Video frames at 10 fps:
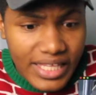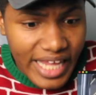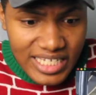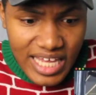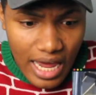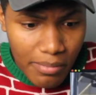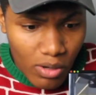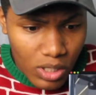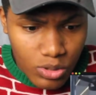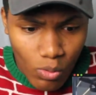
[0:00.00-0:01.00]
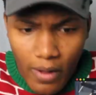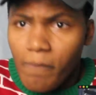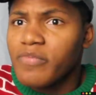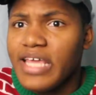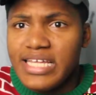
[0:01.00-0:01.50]
That's gotta be the worst one.
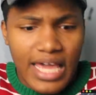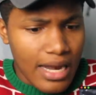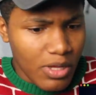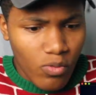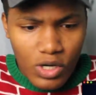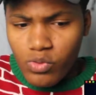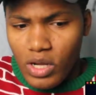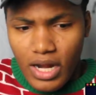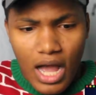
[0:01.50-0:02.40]
That's gotta be the worst one.